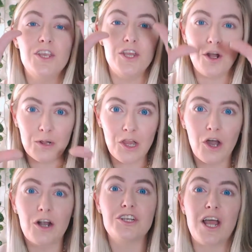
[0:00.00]
You know,
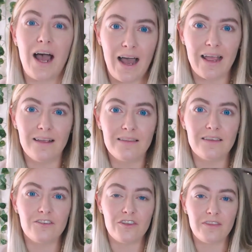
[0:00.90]
large eyes
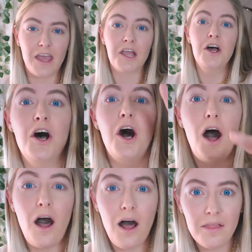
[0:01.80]
is just like,
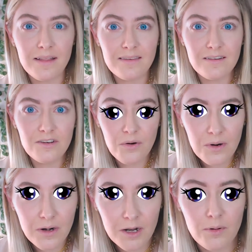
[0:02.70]
oh, that's
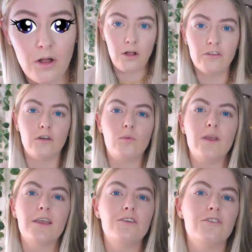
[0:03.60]
adorable. So
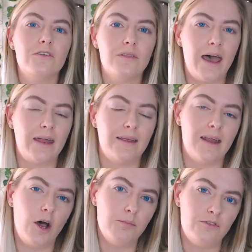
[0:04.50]
we can do that and
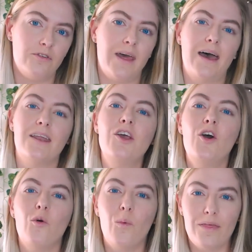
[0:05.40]
help do that
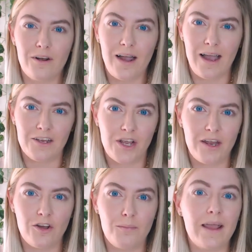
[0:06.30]
with our
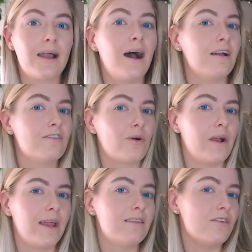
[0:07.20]
eyeshadow by
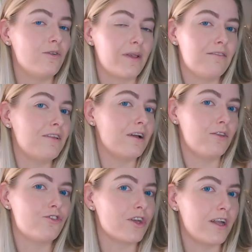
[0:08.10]
contouring to give the
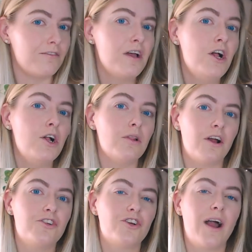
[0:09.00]
illusion of
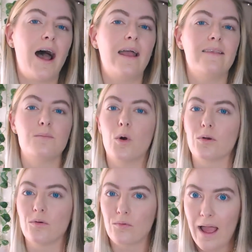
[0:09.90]
larger eyes,
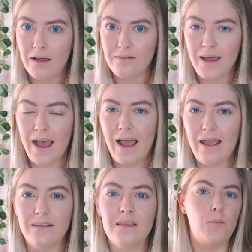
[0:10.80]
more round
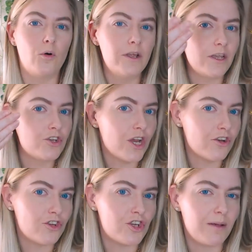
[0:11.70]
eyes. Or you can
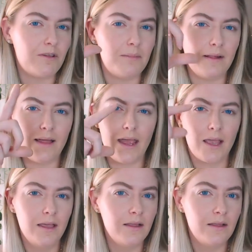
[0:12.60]
change the shape to be
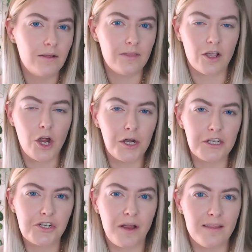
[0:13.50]
like the
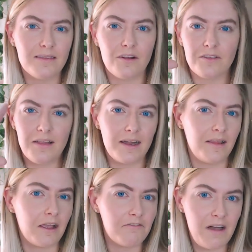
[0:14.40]
current trends. There's a lot of
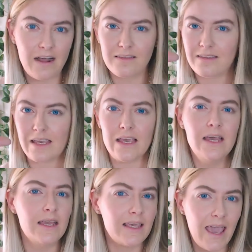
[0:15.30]
like foxy,
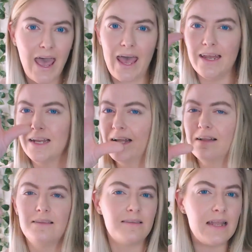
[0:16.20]
cat,
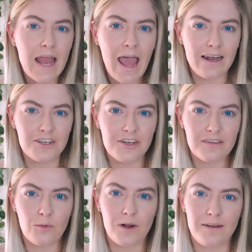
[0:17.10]
snatched
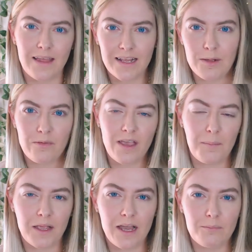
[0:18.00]
is a word that keeps
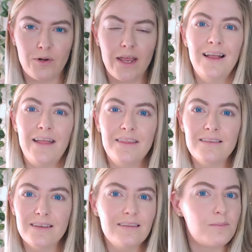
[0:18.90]
coming up, right? And
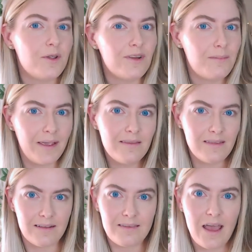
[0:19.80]
this is beauty
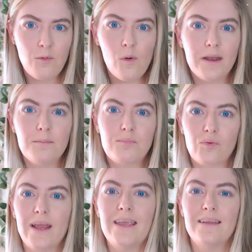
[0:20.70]
basics. I want to
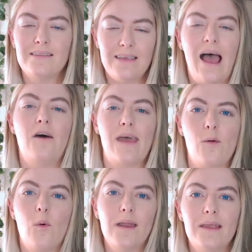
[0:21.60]
break it down. I
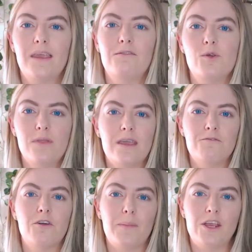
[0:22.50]
want to give you the
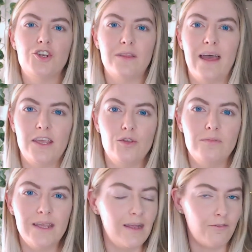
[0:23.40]
information that you
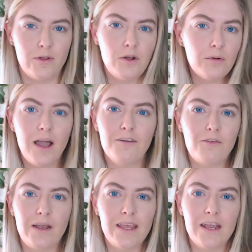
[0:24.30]
need. If we don't
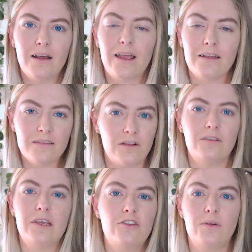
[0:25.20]
cover it here, I can
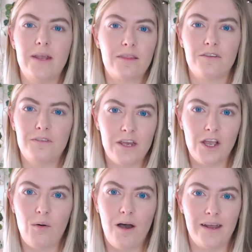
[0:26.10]
certainly do another
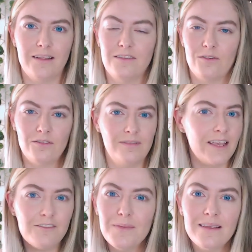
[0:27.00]
video on it. So
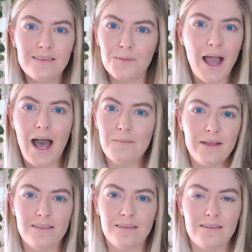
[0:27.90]
leave me some
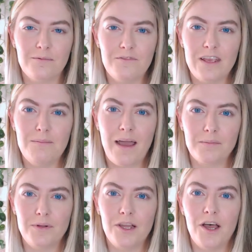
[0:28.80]
comments and some
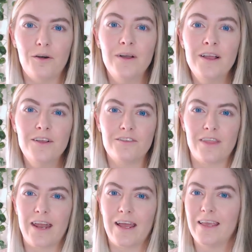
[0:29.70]
feedback below so
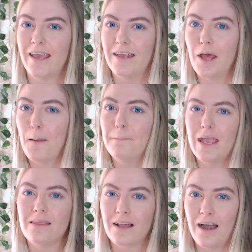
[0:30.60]
that I can
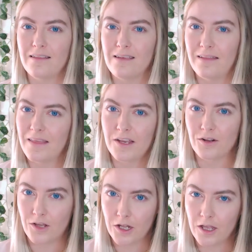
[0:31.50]
make the content that
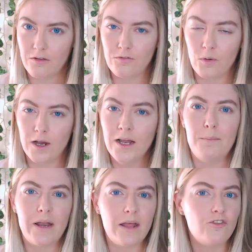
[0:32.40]
you're looking for.
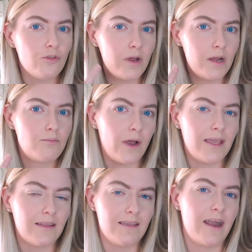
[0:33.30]
But I do want to
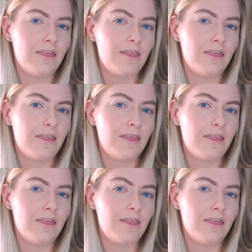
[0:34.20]
break it down.